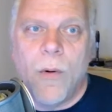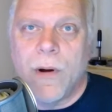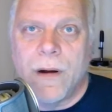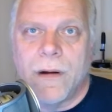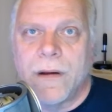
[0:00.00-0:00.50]

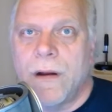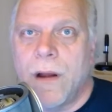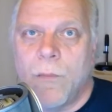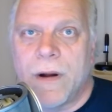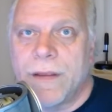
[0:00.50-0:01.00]

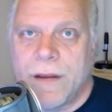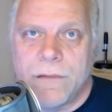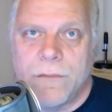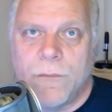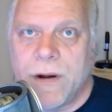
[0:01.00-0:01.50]
or you know one
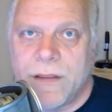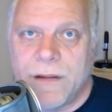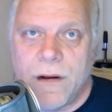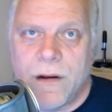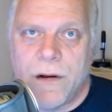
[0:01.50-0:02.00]
of the
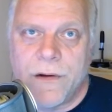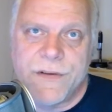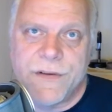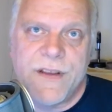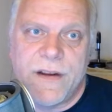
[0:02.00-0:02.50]
one of the larger
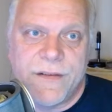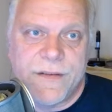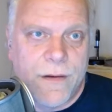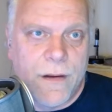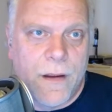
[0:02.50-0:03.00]

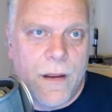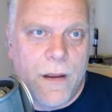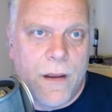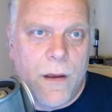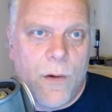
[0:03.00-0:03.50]
cities?
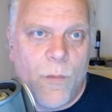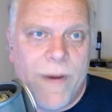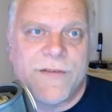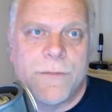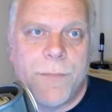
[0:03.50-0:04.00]

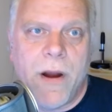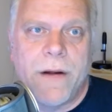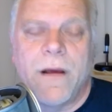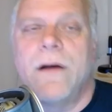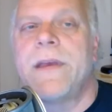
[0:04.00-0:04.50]
Western part.
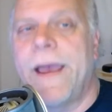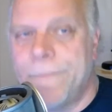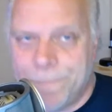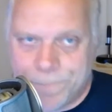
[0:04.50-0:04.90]
Okay.